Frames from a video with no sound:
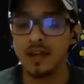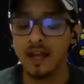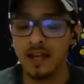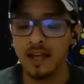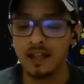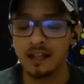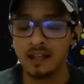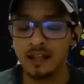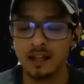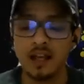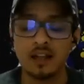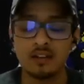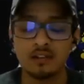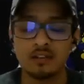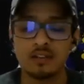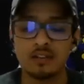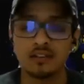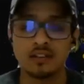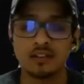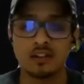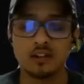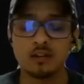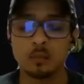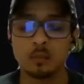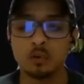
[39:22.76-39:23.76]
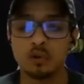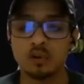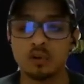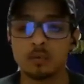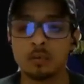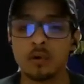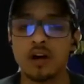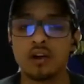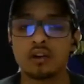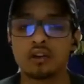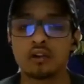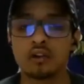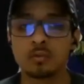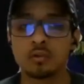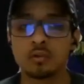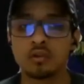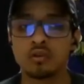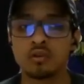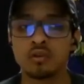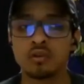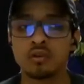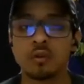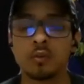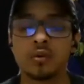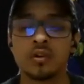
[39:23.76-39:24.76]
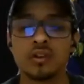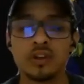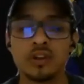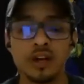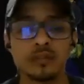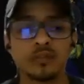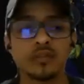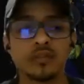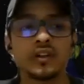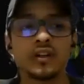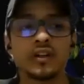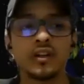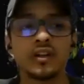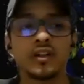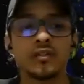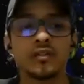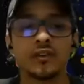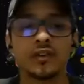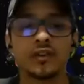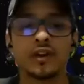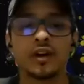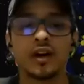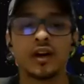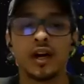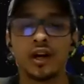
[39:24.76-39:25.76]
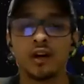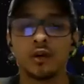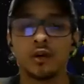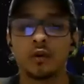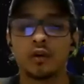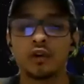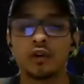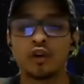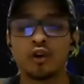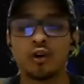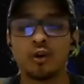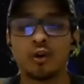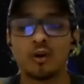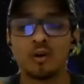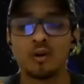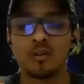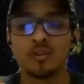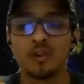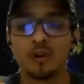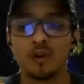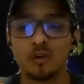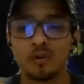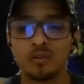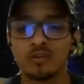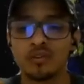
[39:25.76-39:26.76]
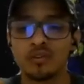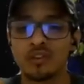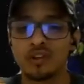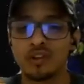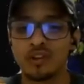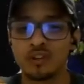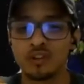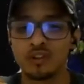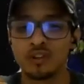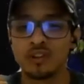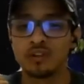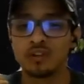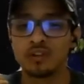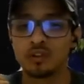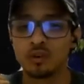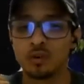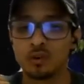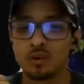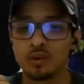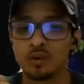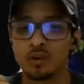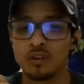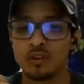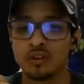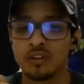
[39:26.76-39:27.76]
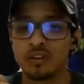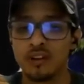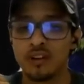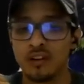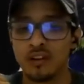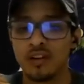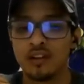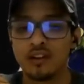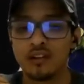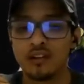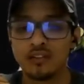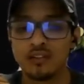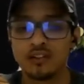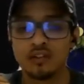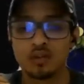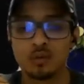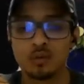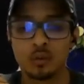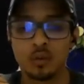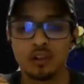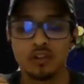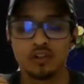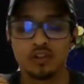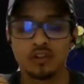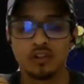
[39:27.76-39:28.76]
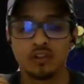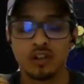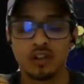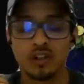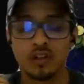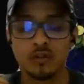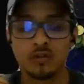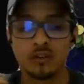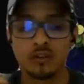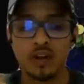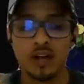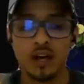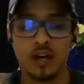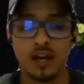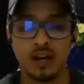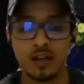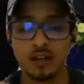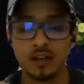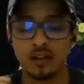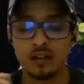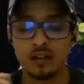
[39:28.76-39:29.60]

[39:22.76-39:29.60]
get as accessible as possible. So we definitely need to figure out how to record those Discord situations. And if not,